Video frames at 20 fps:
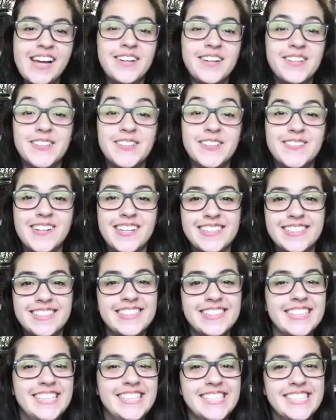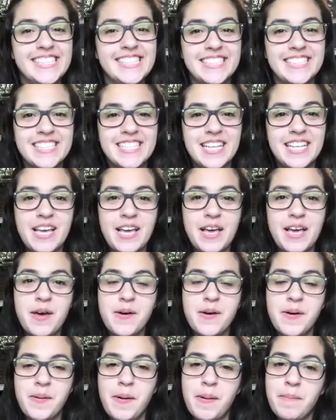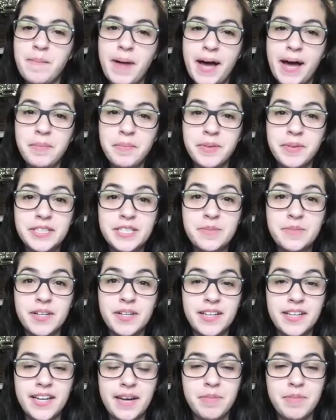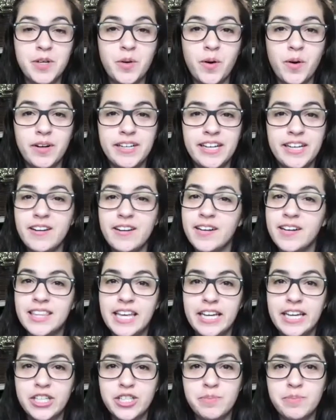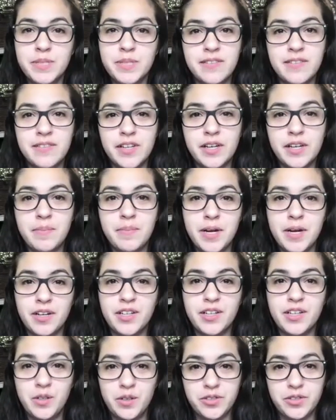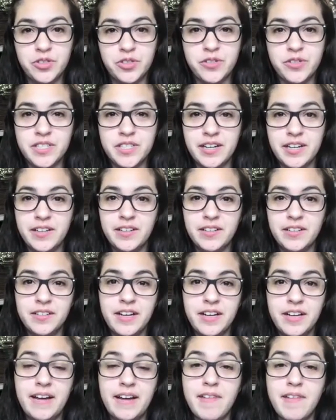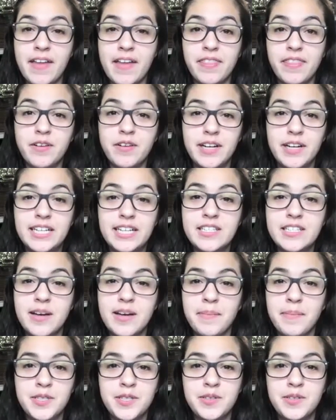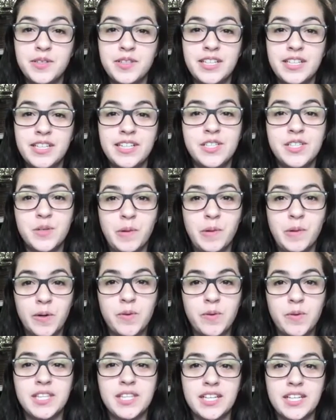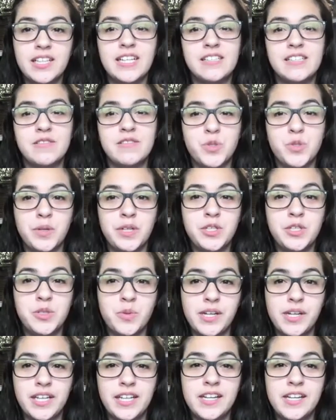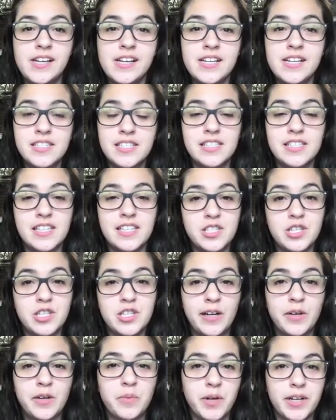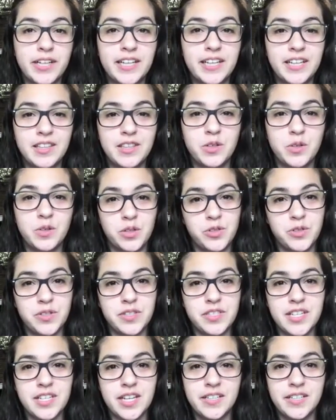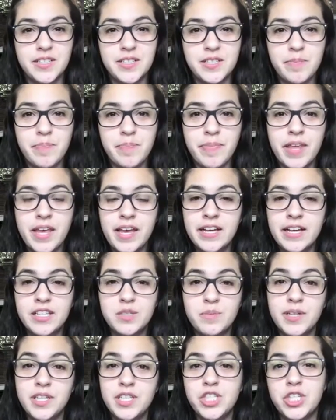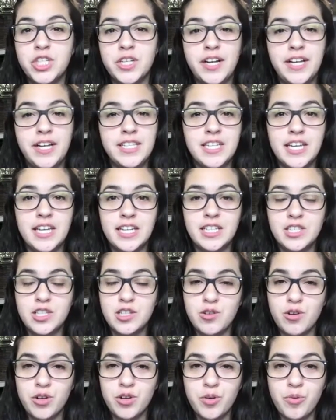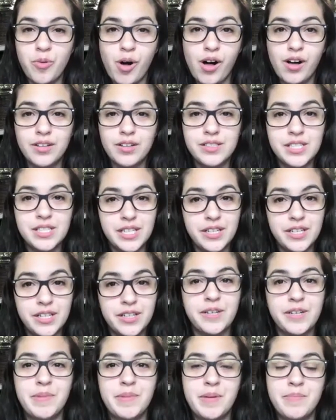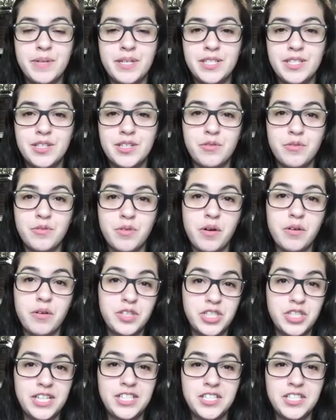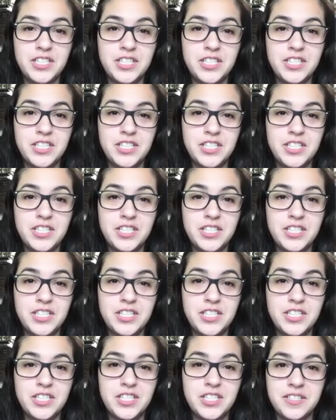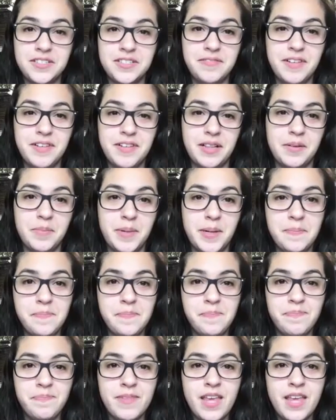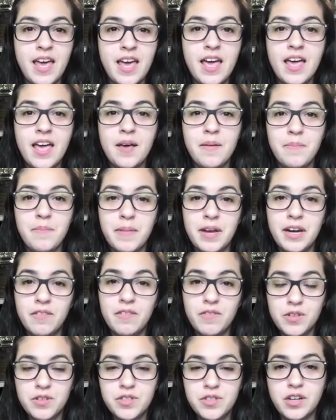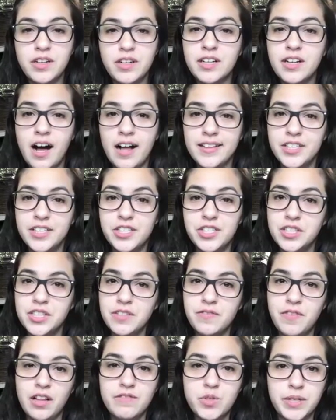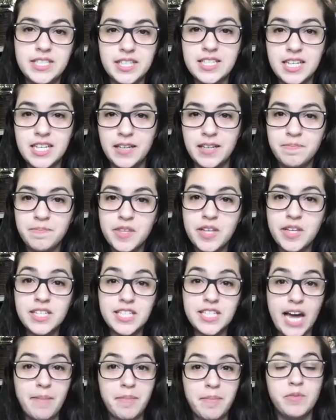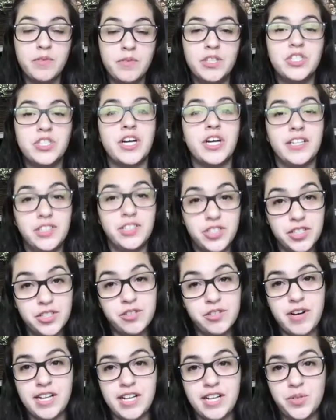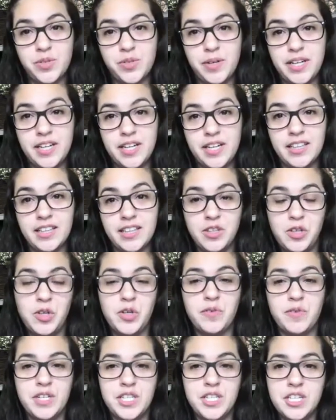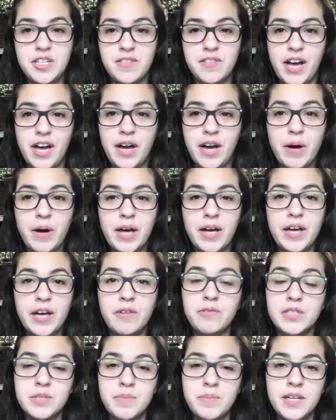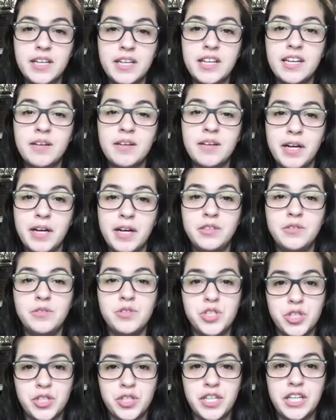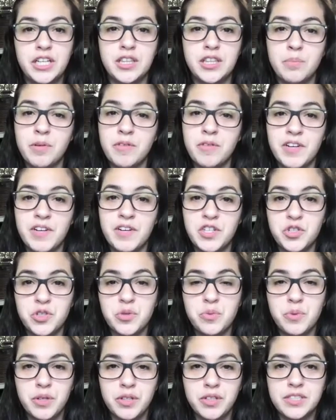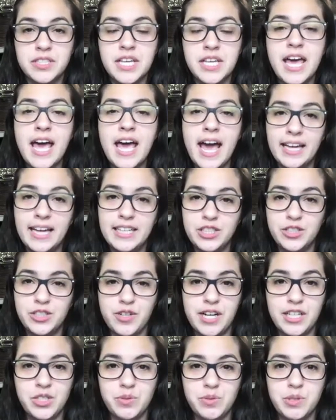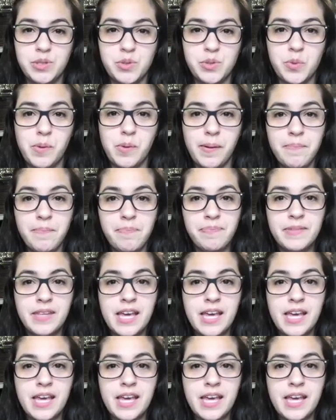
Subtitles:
Congratulations. I'm Prisma, and I'm the coordinator at the Asian Pacific American Cultural Center, and I've had the greatest opportunity to work with the class of 2020 since I started working in the cultural centers. It's been a journey to get to know you all, see your commitment to growth, change, and development. Many of you started college in the fall of 2016, a time in which I had just graduated at the University of Iowa and was beginning my new journey in the professional world and in graduate school.